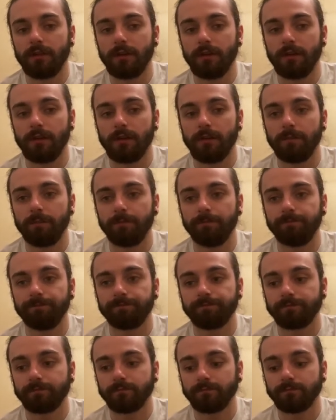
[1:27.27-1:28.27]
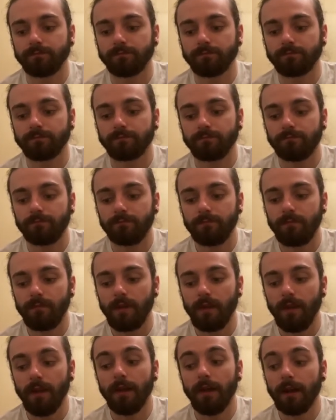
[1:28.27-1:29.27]

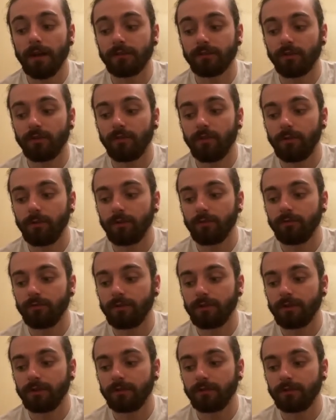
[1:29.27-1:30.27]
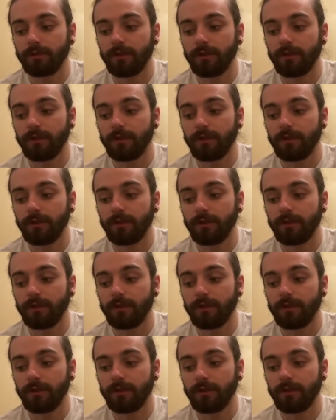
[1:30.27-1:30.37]
And it is all about being